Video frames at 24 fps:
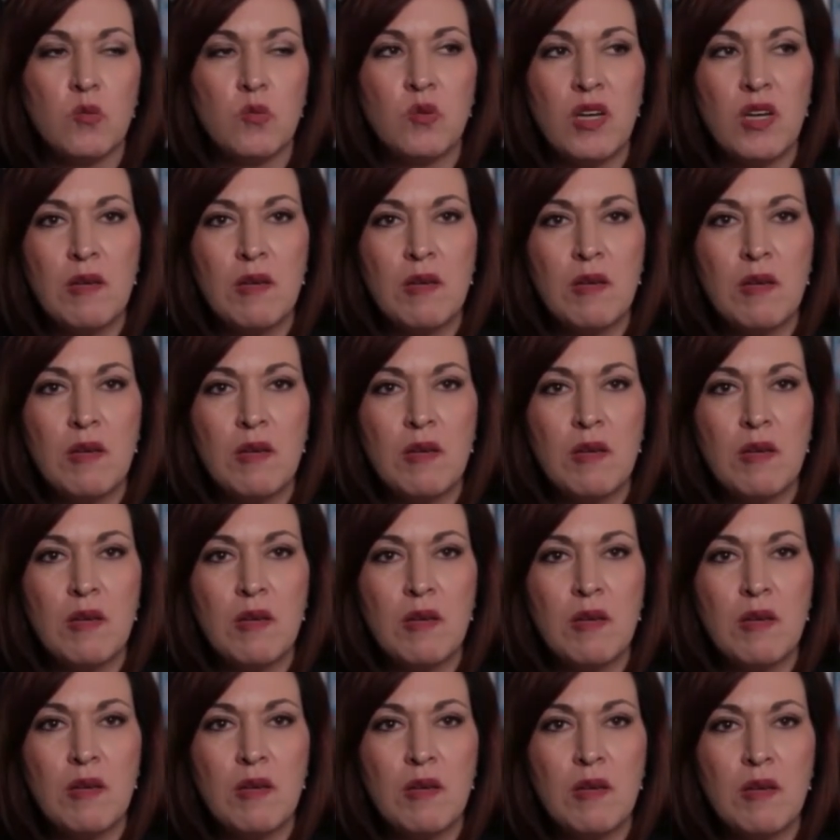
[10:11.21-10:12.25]
You know,
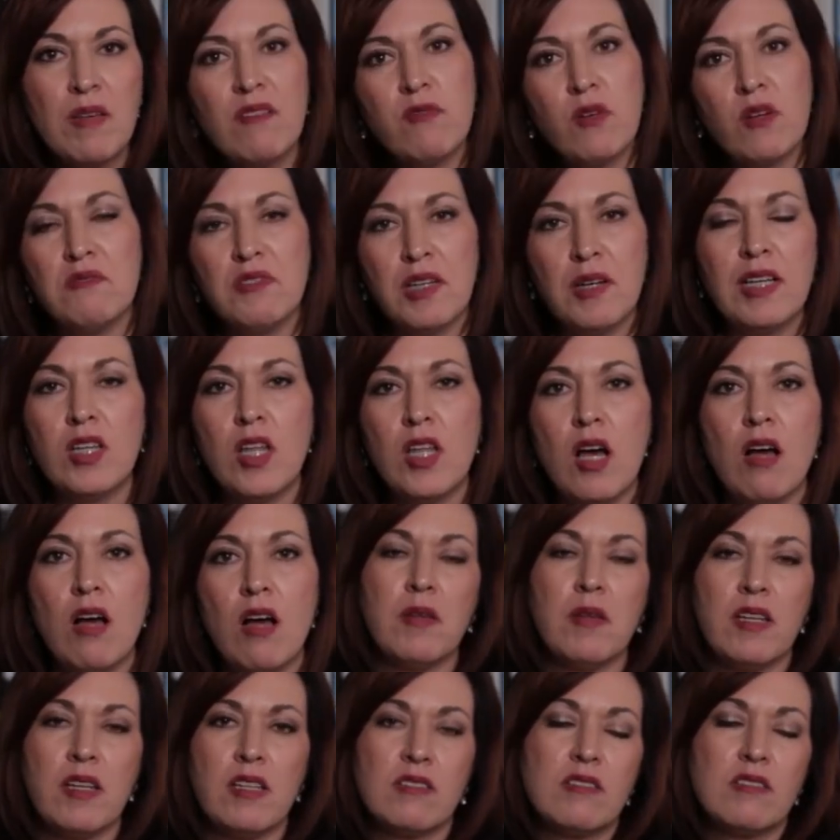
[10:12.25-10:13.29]
women for a very
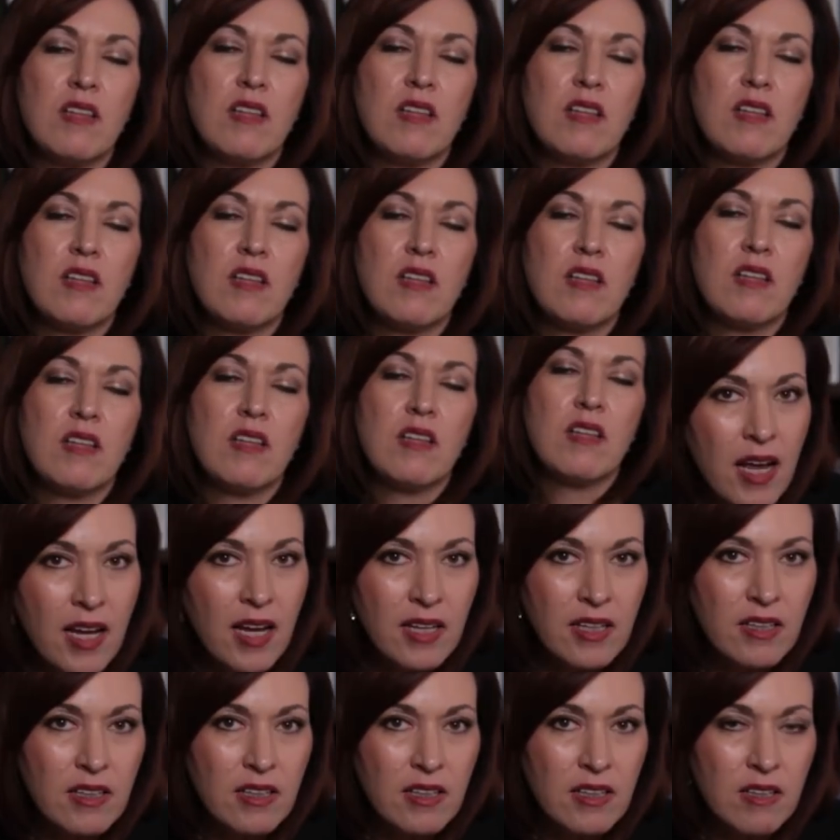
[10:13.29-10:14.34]
long time, and
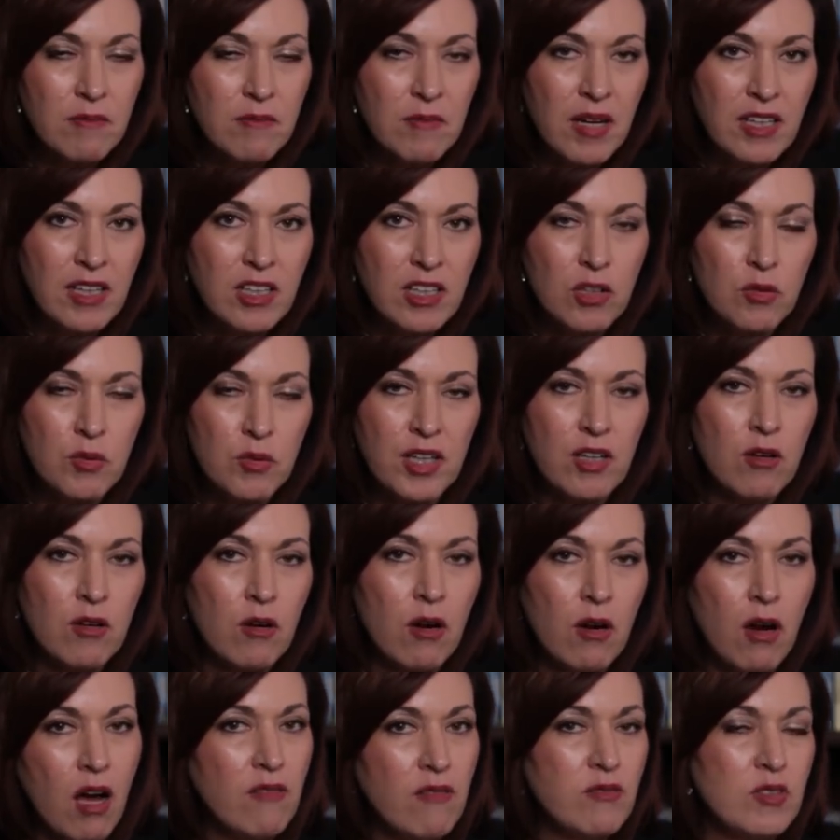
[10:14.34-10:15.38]
I know throughout my
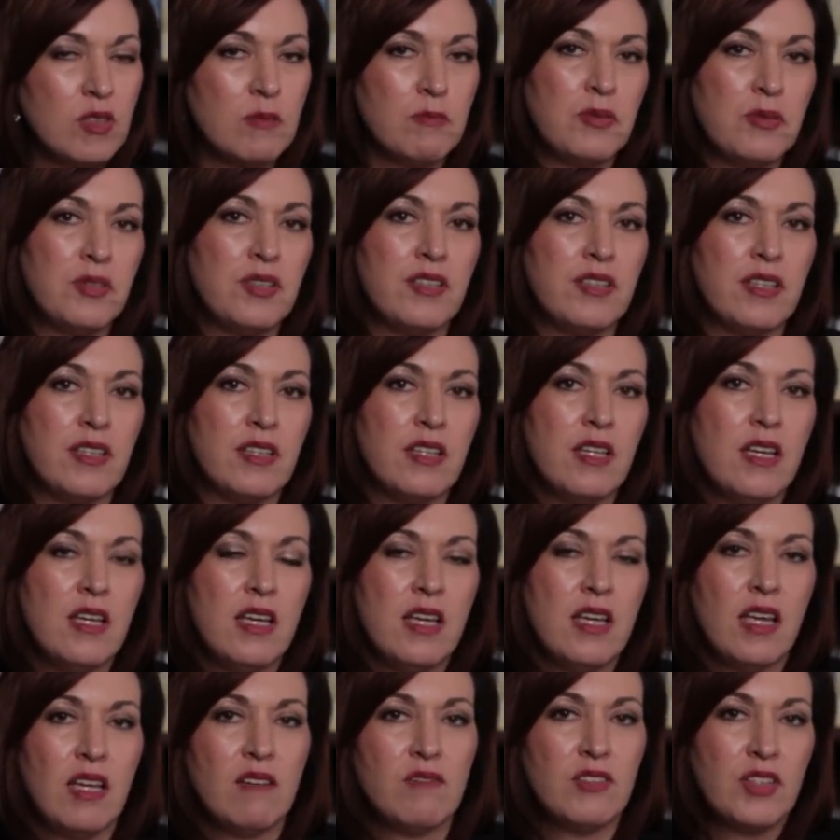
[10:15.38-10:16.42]
my career, often
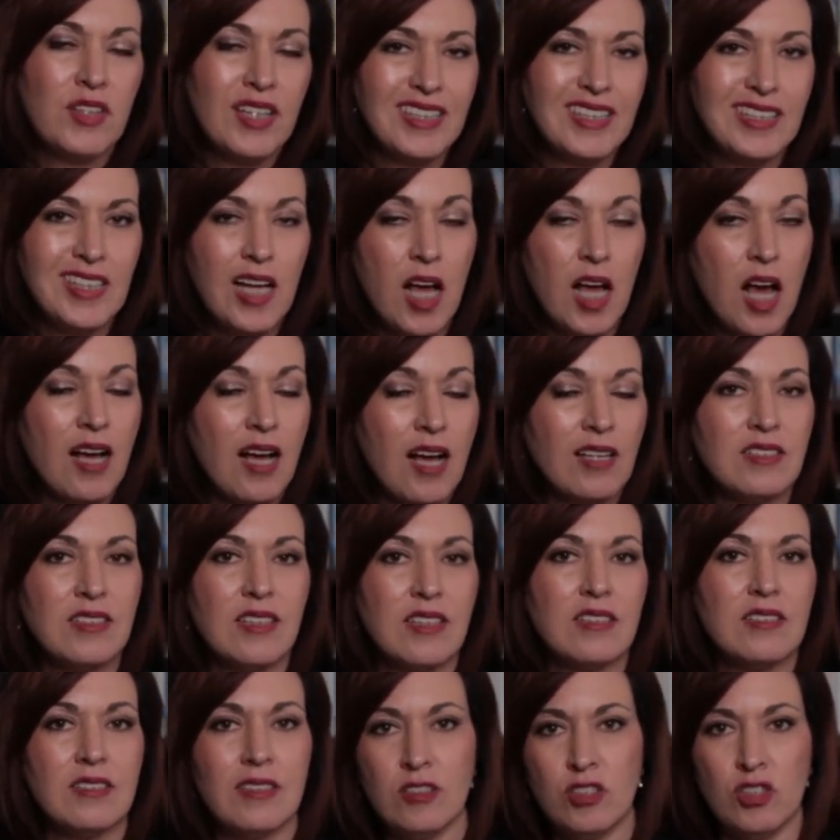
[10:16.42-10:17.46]
put in very
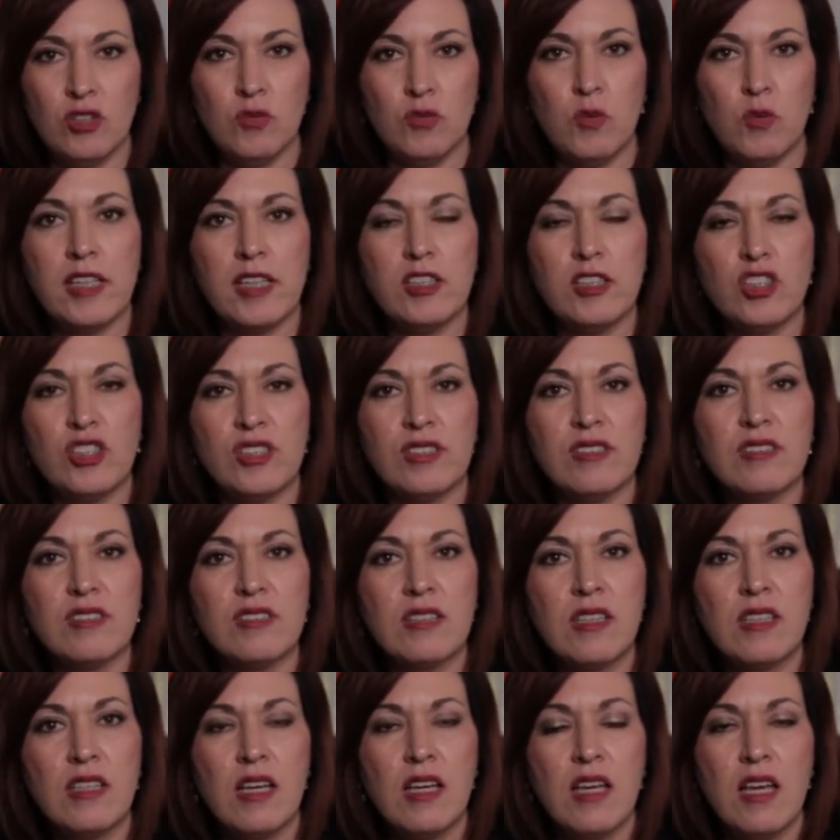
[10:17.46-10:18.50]
toxic
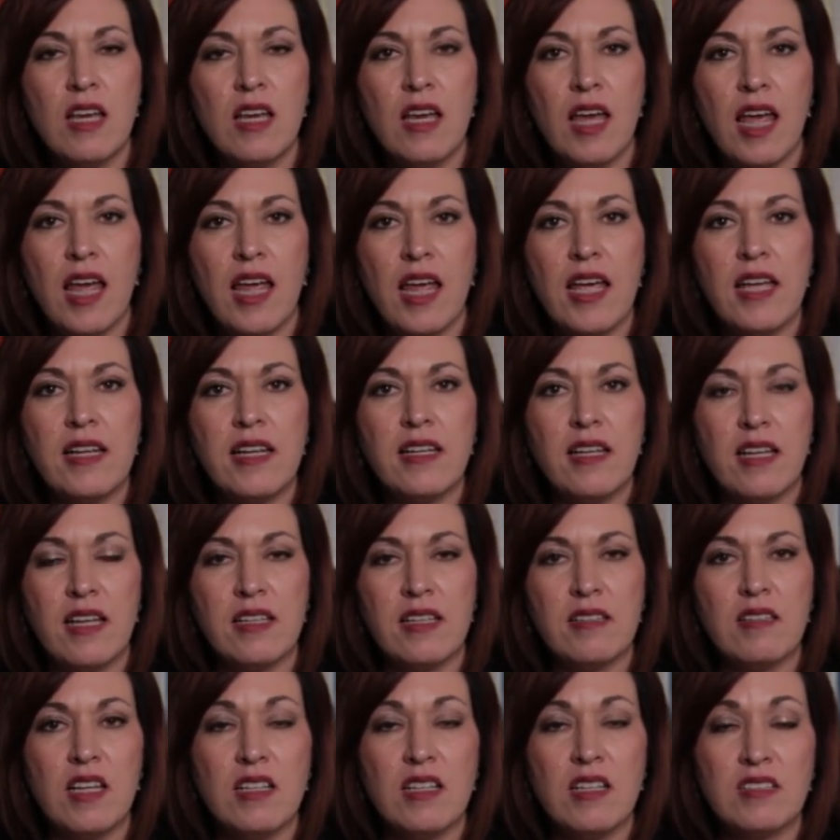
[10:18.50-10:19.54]
situations, and
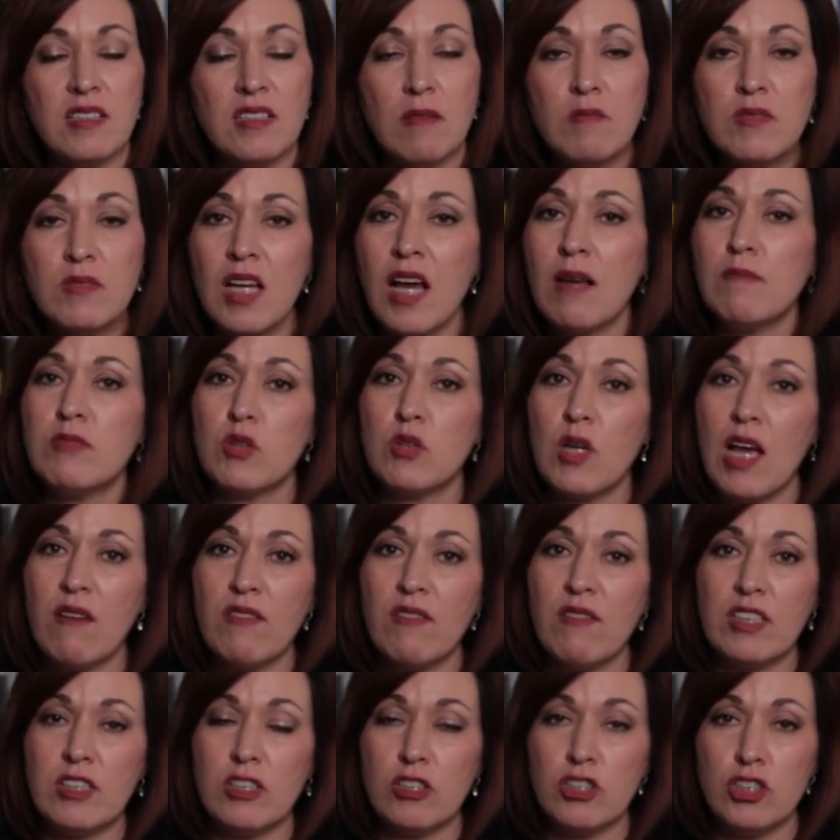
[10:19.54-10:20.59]
and and sometimes they're
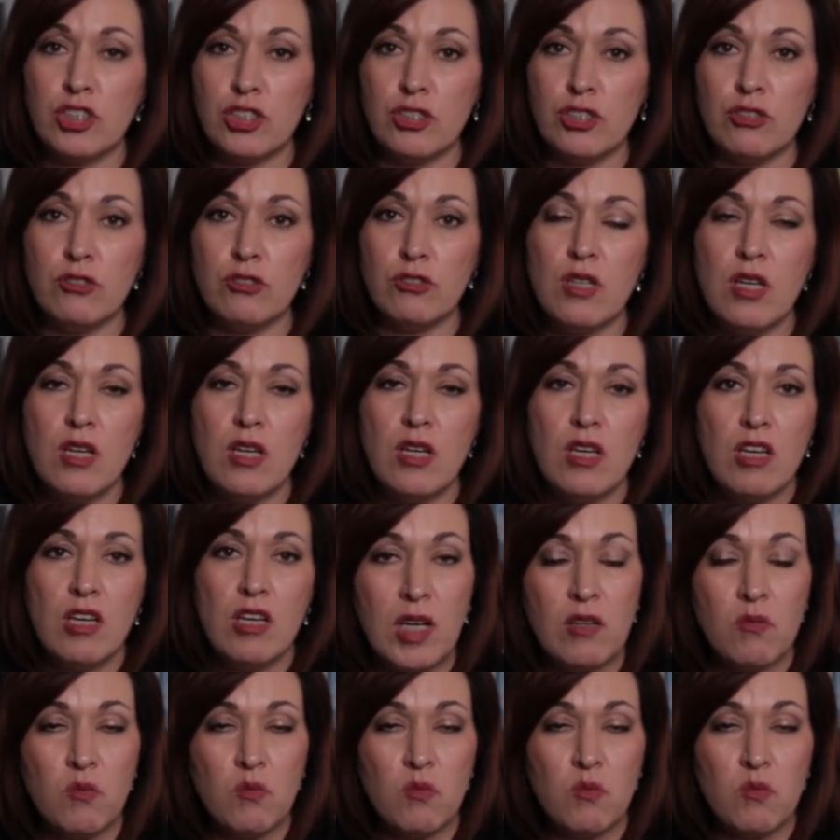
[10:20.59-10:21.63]
having to choose
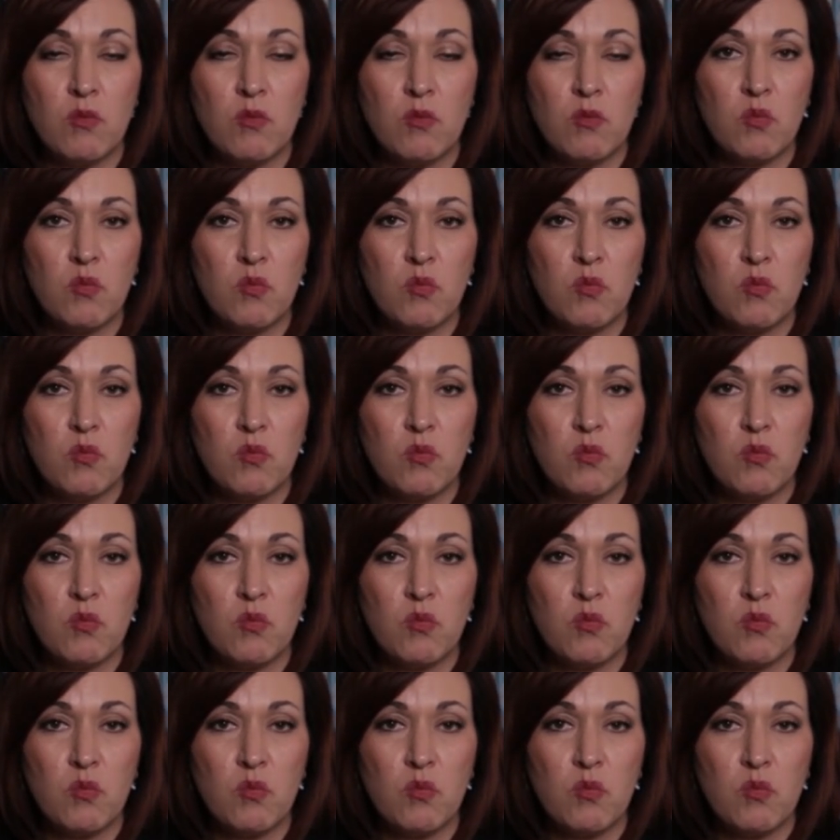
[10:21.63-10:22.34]
between what